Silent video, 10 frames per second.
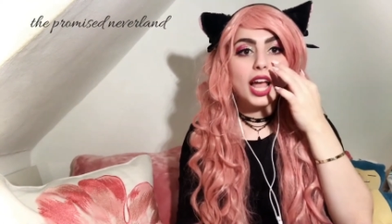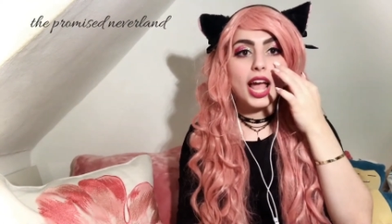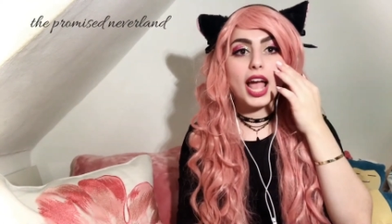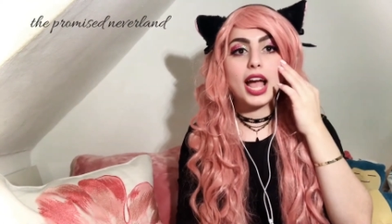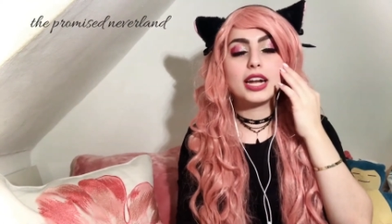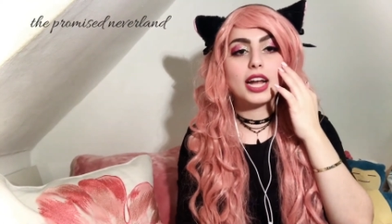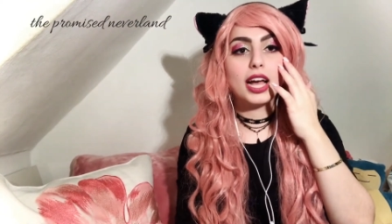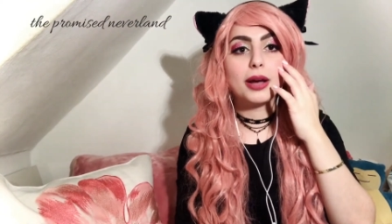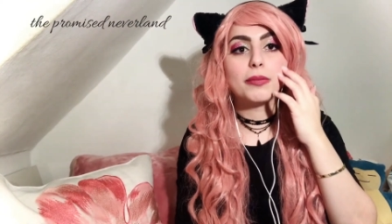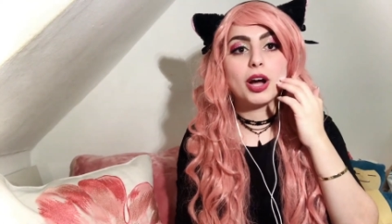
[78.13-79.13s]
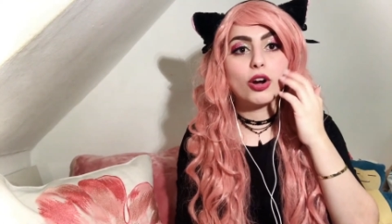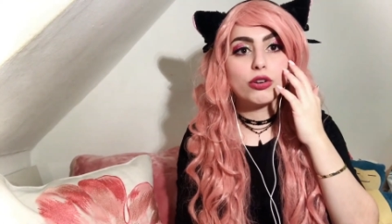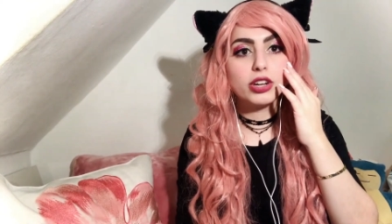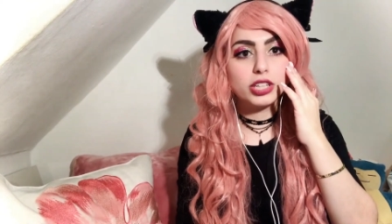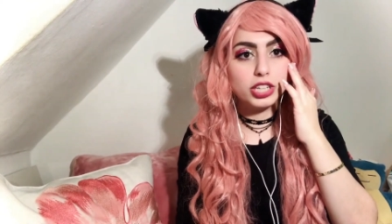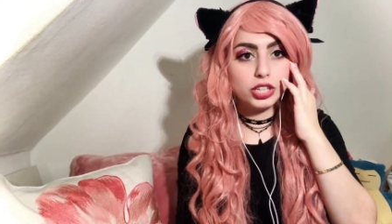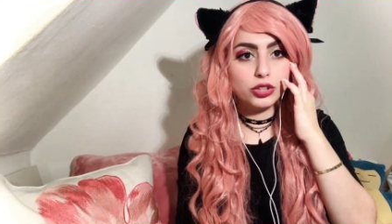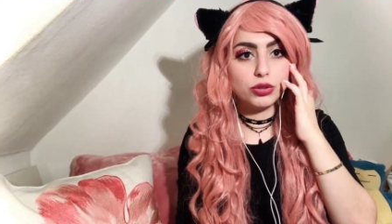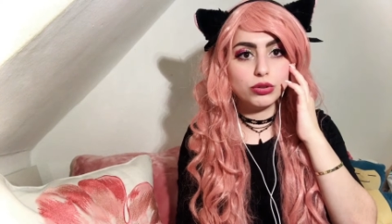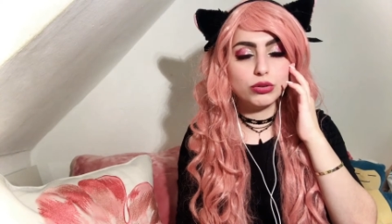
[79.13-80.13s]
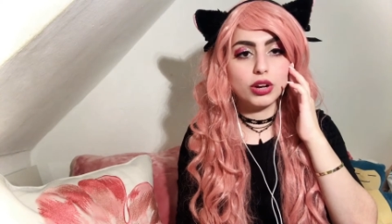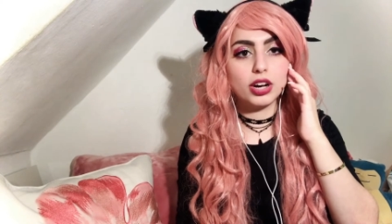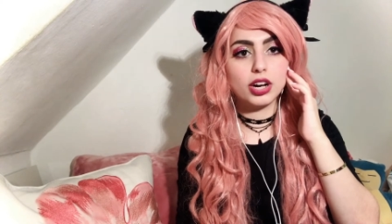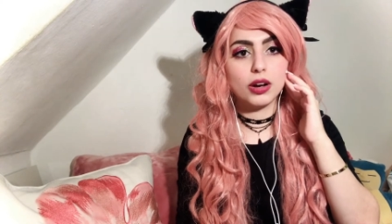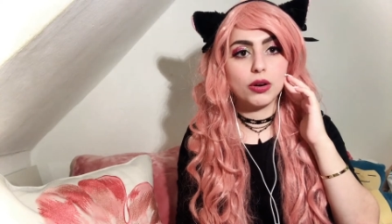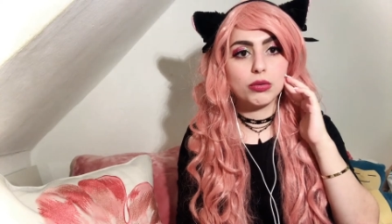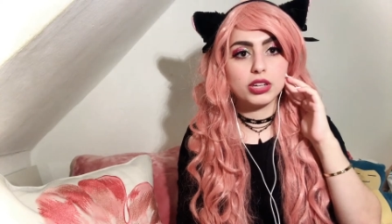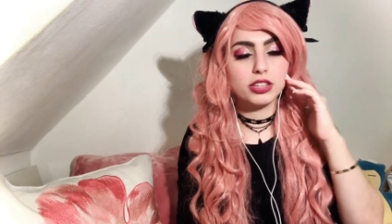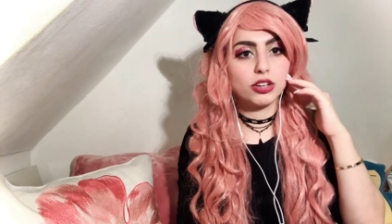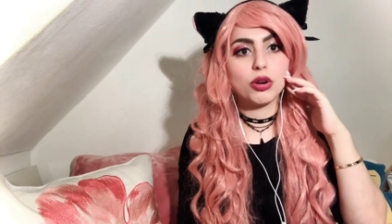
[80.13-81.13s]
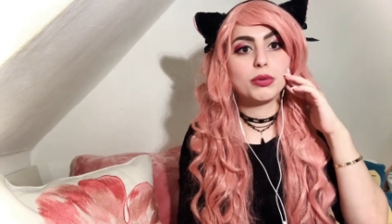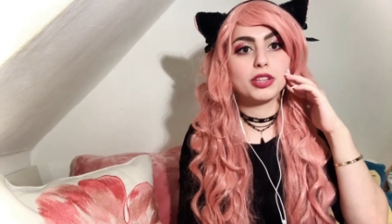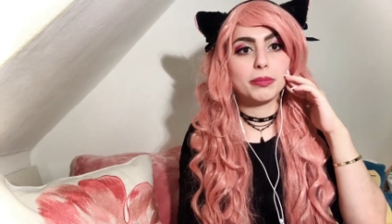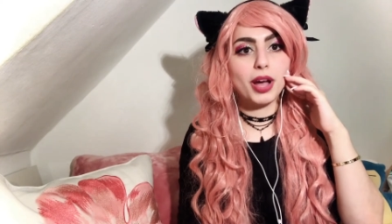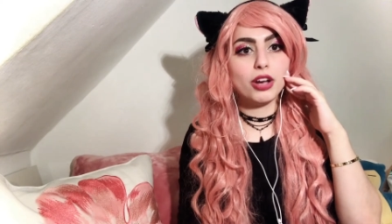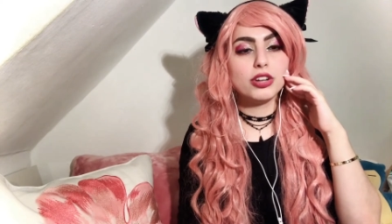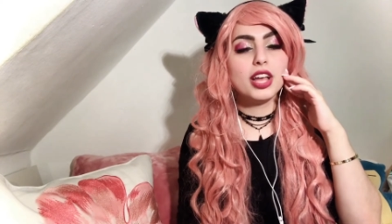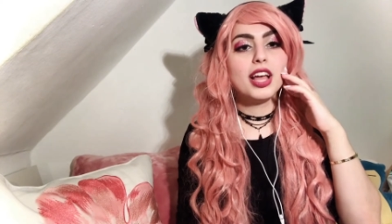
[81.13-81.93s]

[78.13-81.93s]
and I already knew what Nisekoi was about.